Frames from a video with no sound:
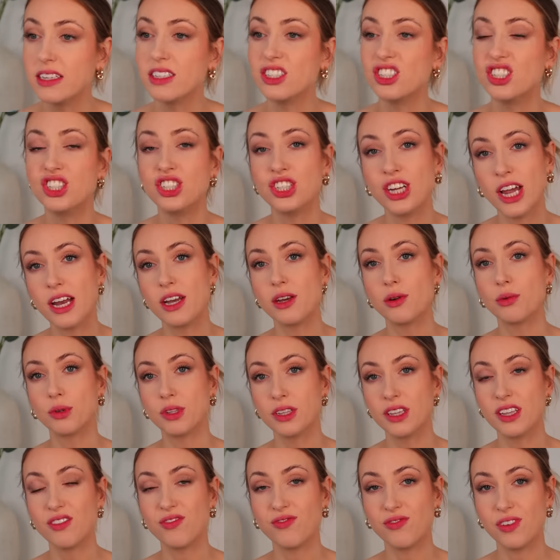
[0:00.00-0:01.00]
It
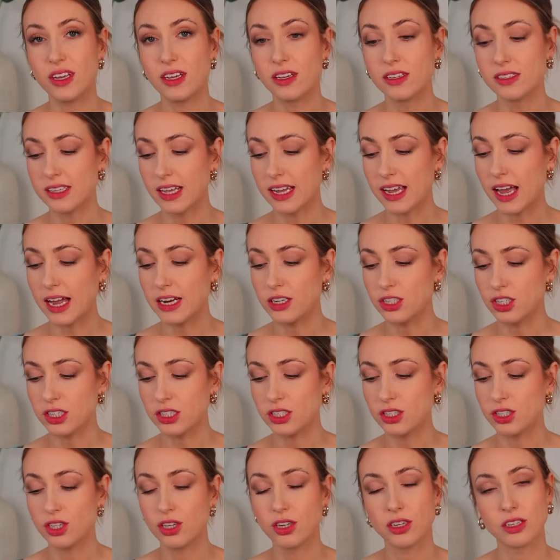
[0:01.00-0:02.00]
genuinely feels like I
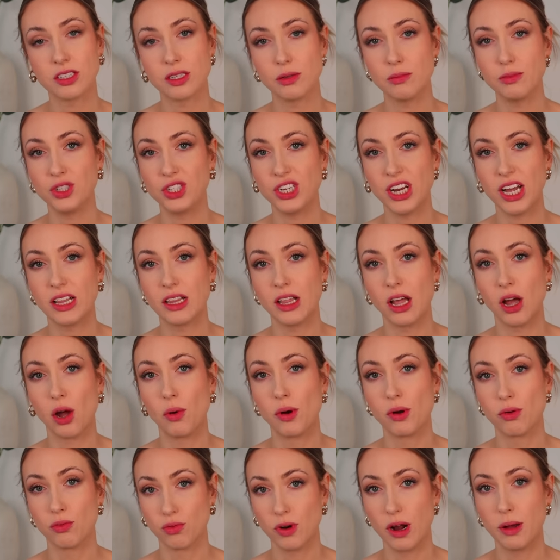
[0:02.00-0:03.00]
just took some jello
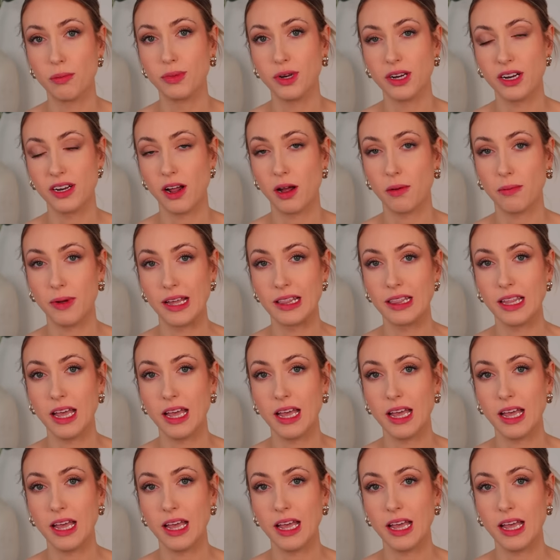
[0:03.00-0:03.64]
and rubbed it on my